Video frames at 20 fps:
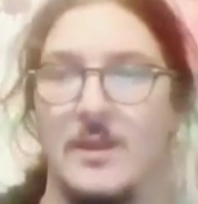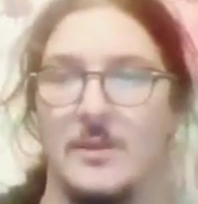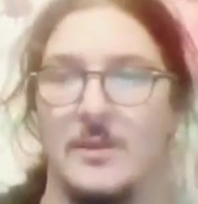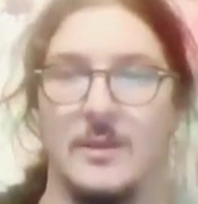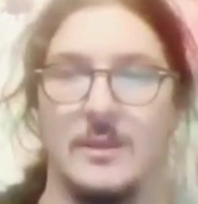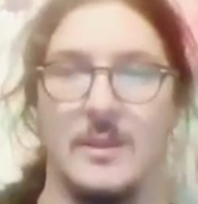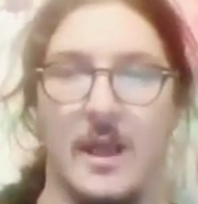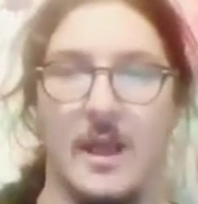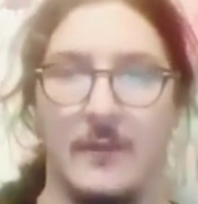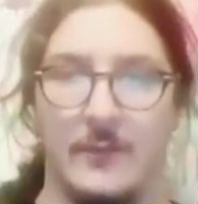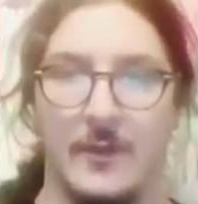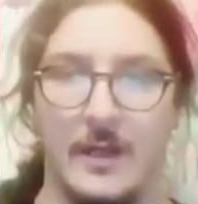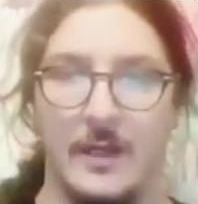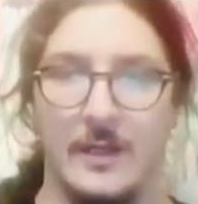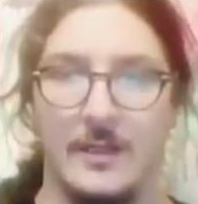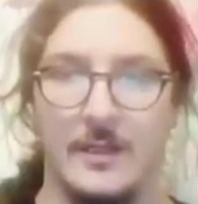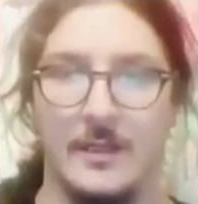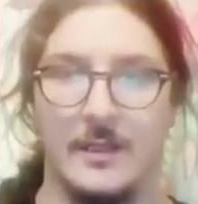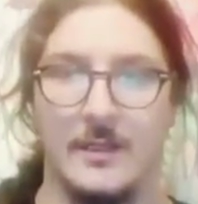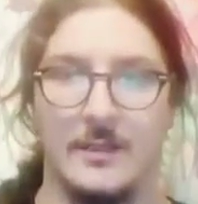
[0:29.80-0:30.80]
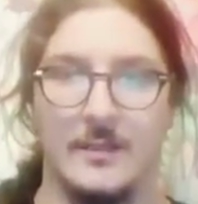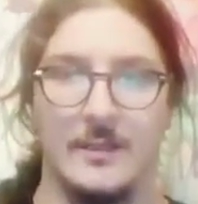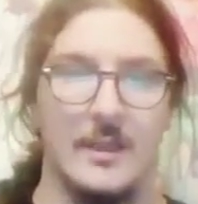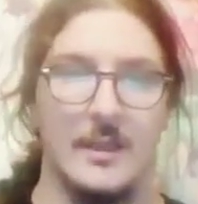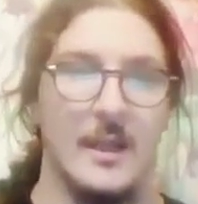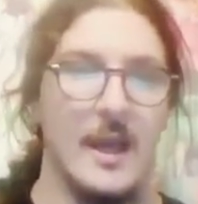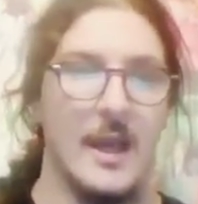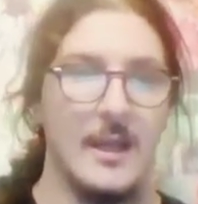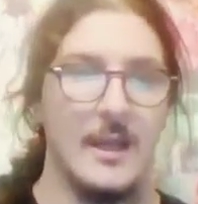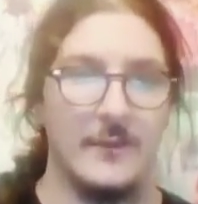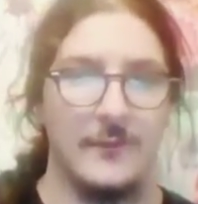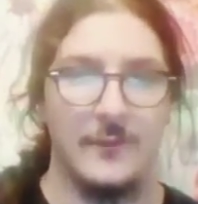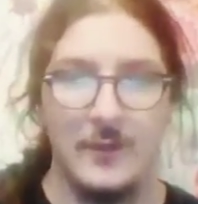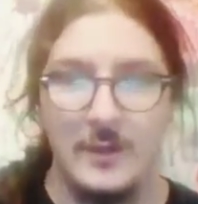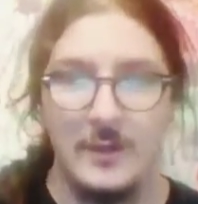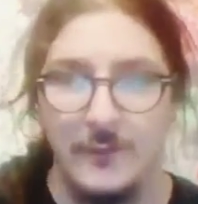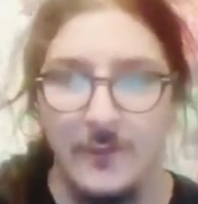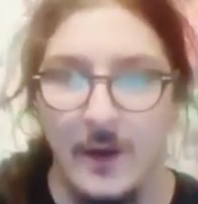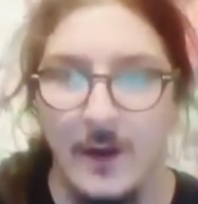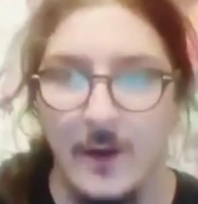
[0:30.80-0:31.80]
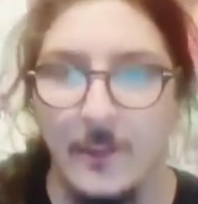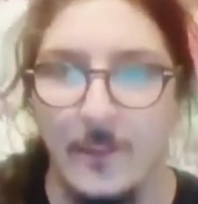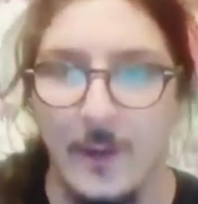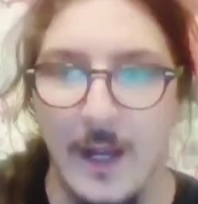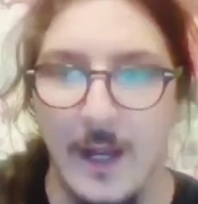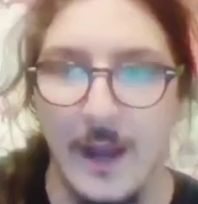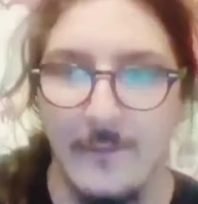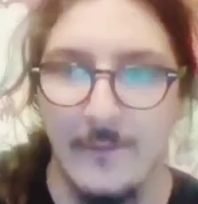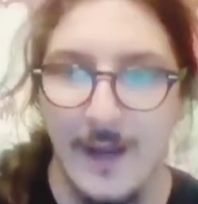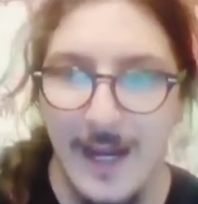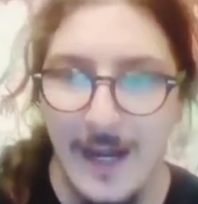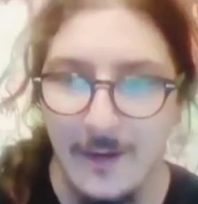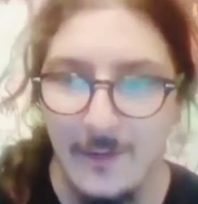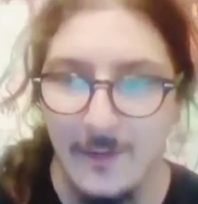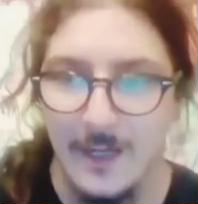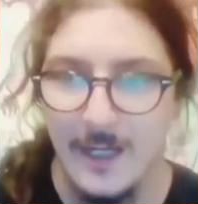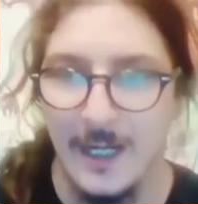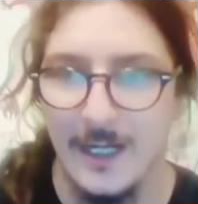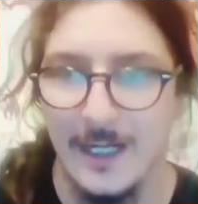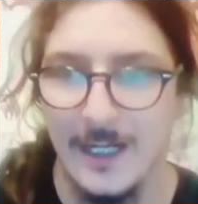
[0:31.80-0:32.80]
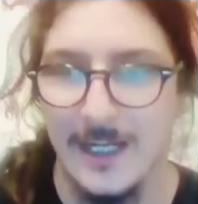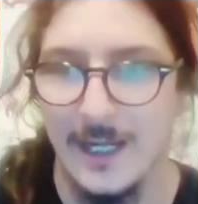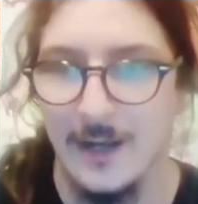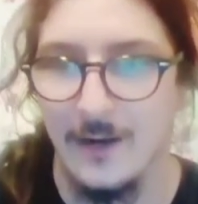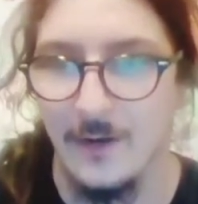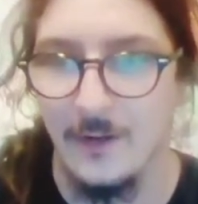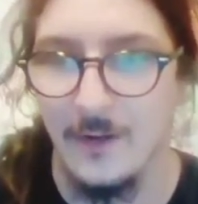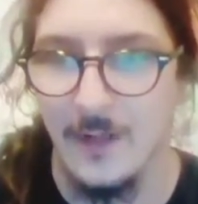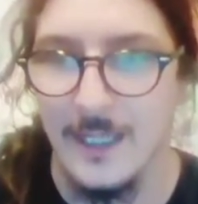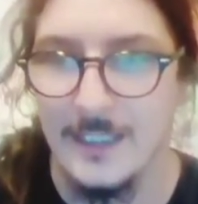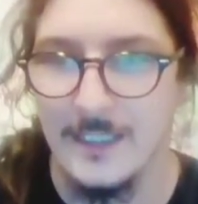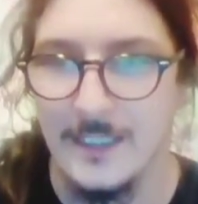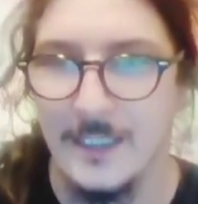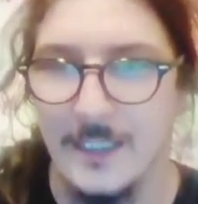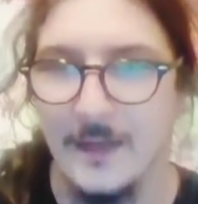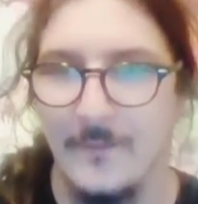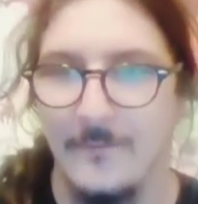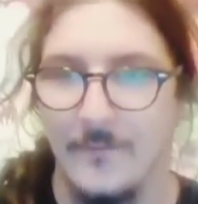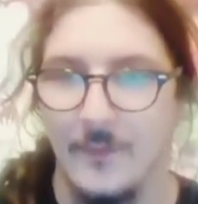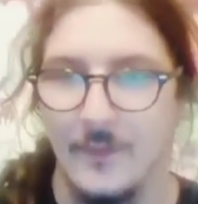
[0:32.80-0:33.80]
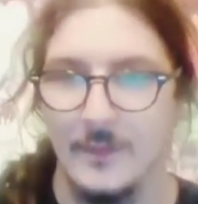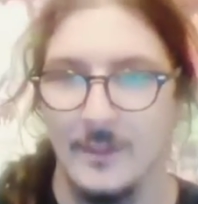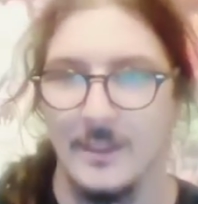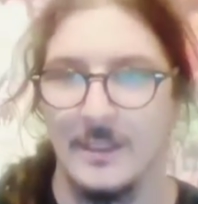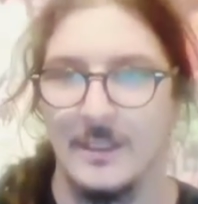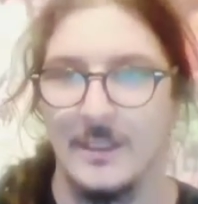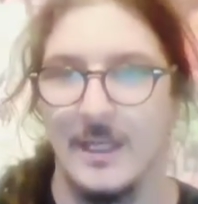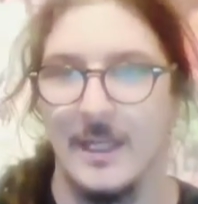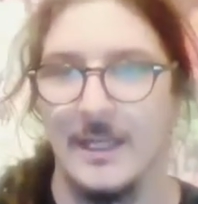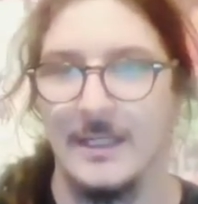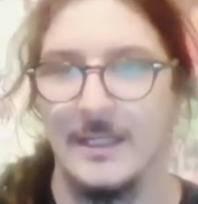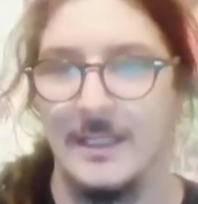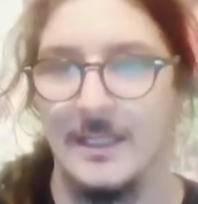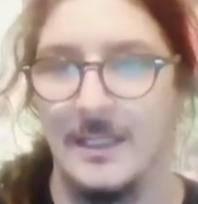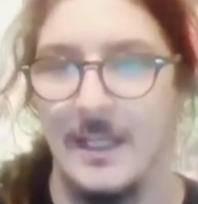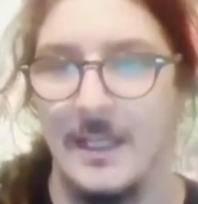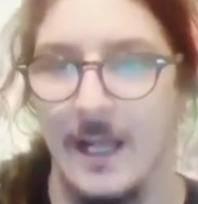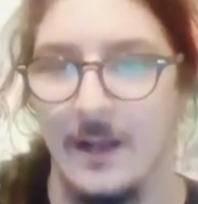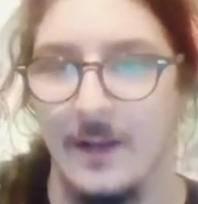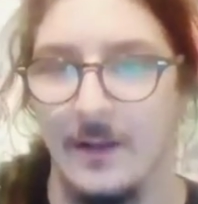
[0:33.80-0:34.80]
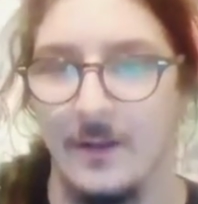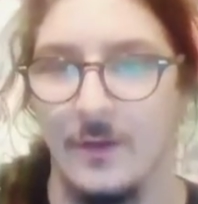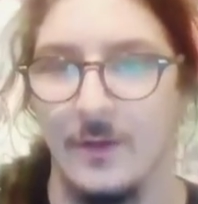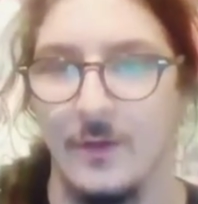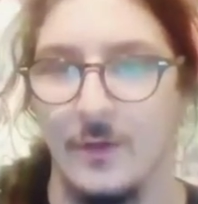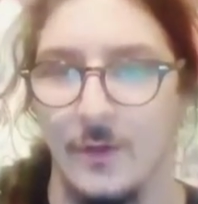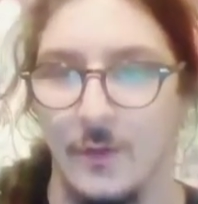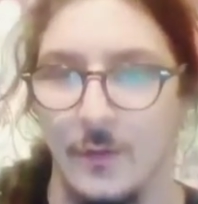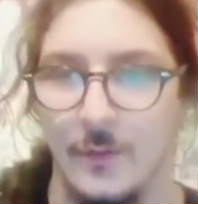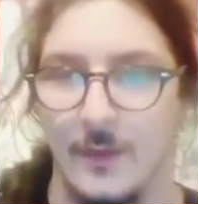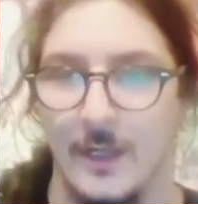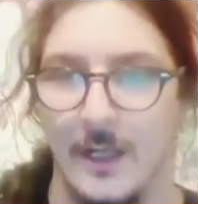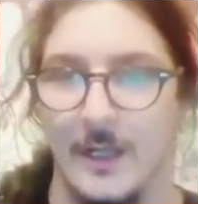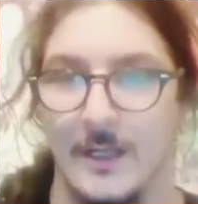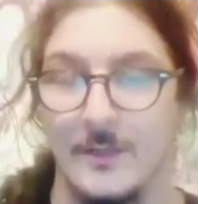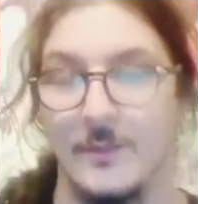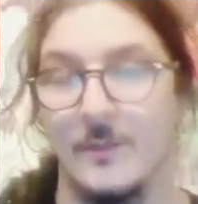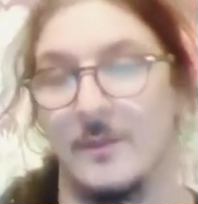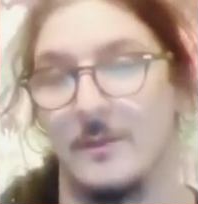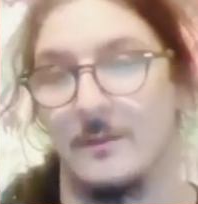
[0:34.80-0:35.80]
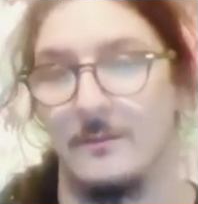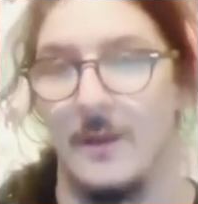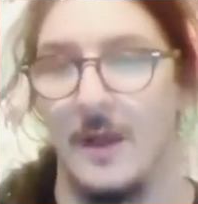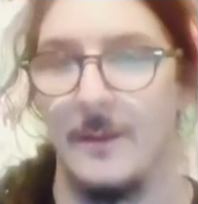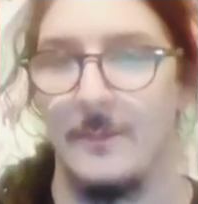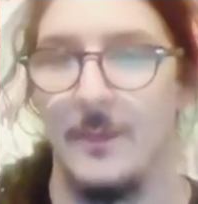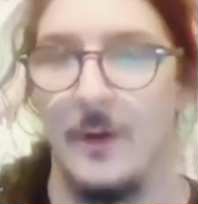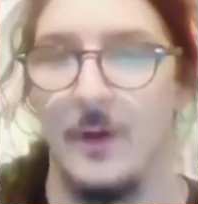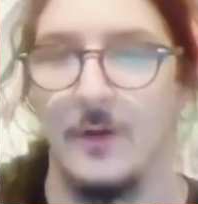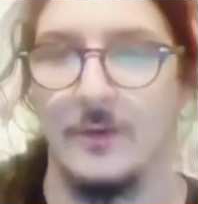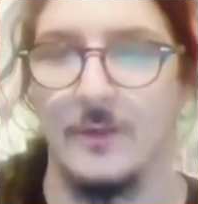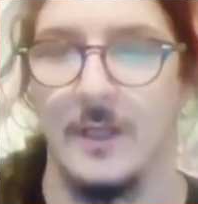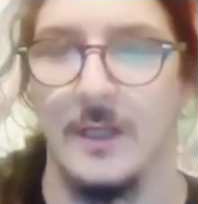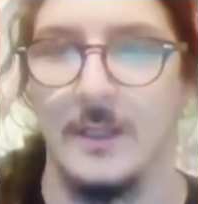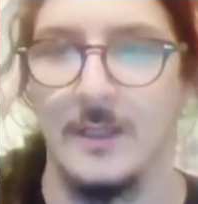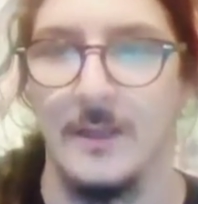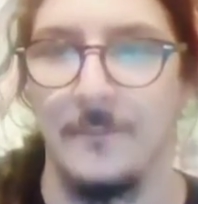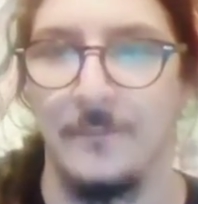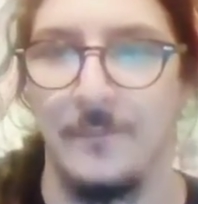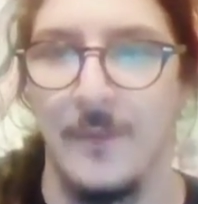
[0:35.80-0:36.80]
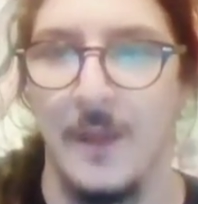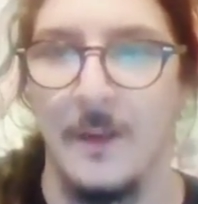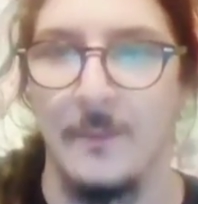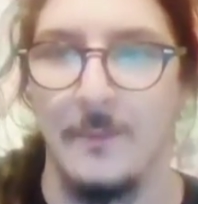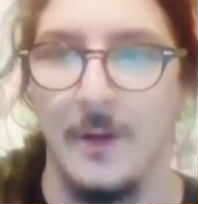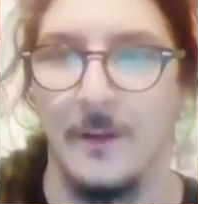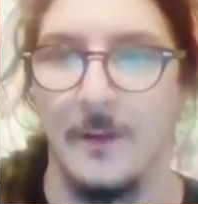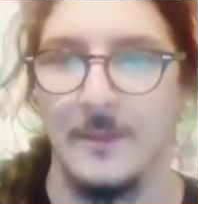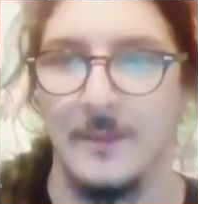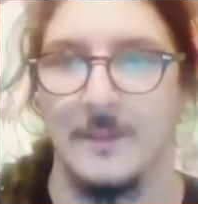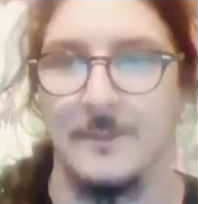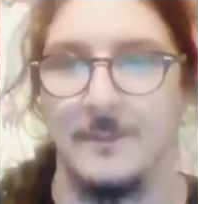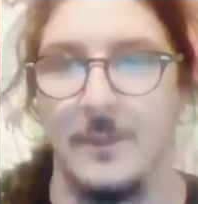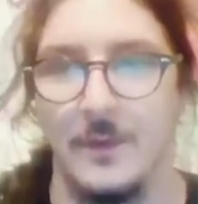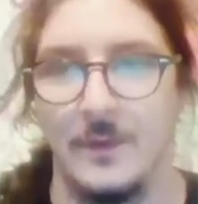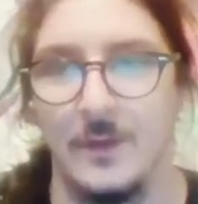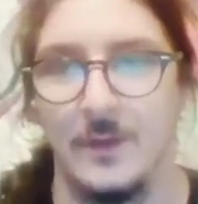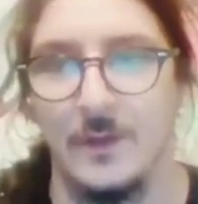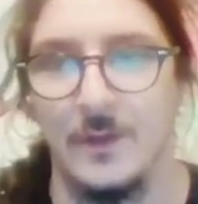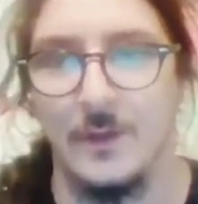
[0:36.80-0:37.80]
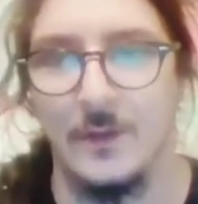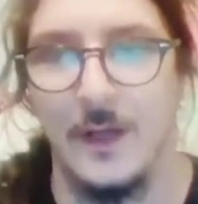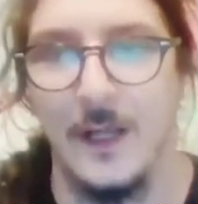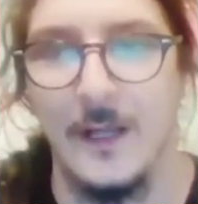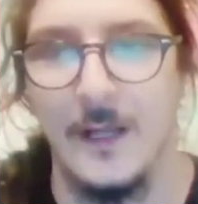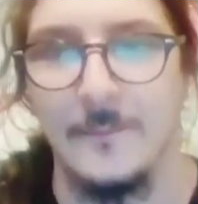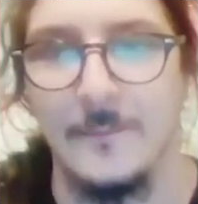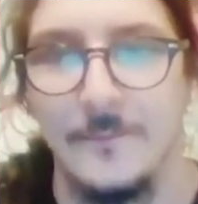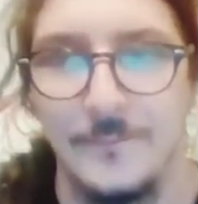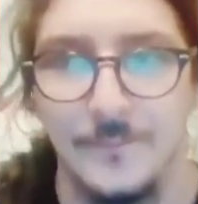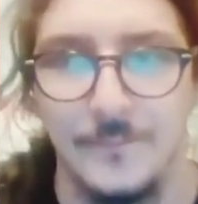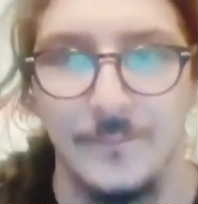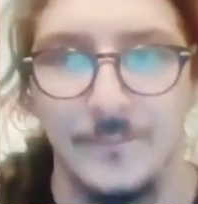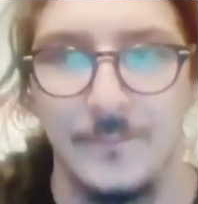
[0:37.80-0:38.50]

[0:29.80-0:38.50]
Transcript: So let's dive right into this. In the first fight, we have Ariana Carolesi versus Estelle Nunez, which I apologize. Probably just butchered her name.